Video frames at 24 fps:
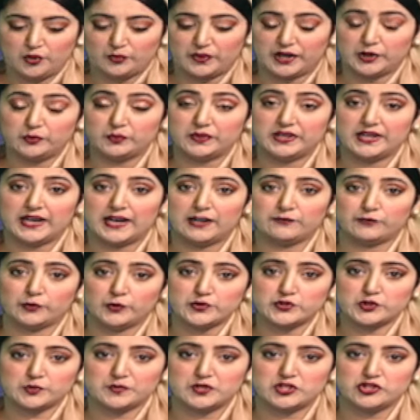Right, we have
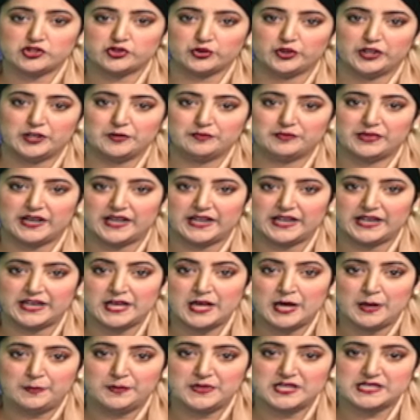also been joined by
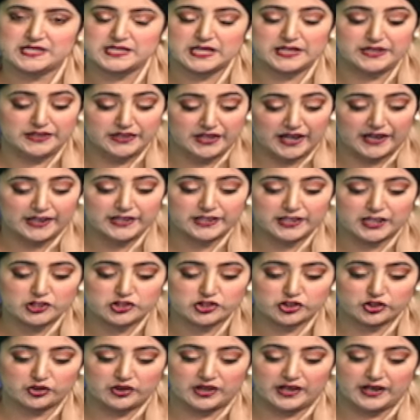Ms. Naila
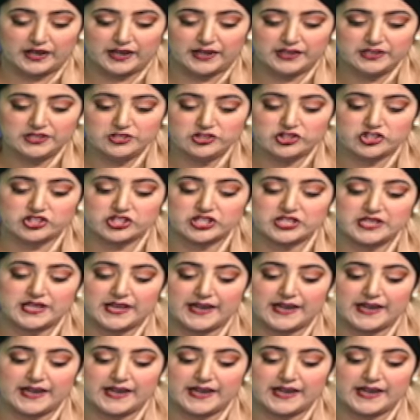Chauhan. She